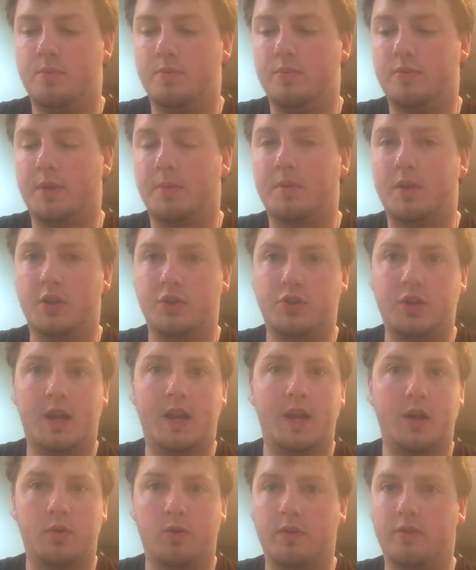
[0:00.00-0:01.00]
Something a
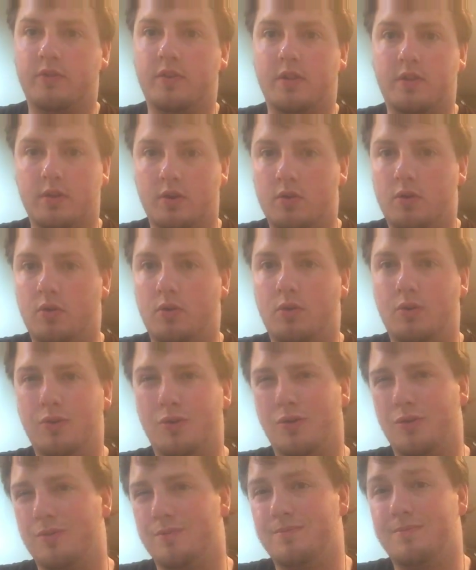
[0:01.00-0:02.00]
Jedi or a Sith could hold,
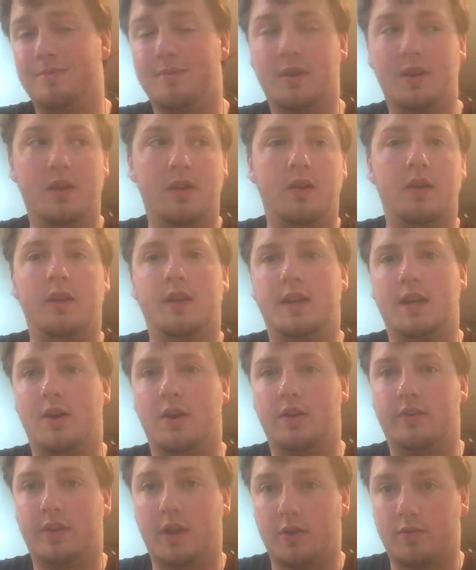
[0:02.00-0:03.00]
or
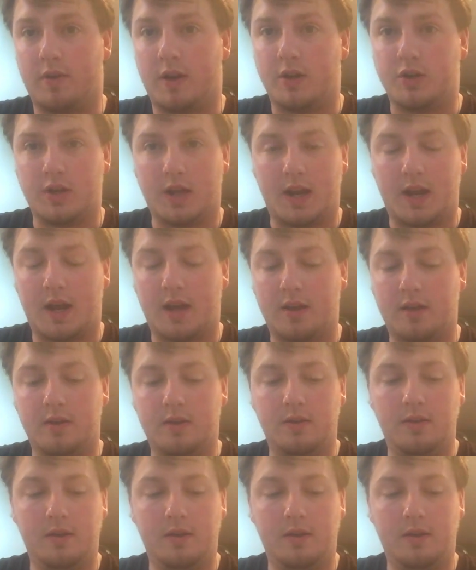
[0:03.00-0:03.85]
dare I say Grey Jedi.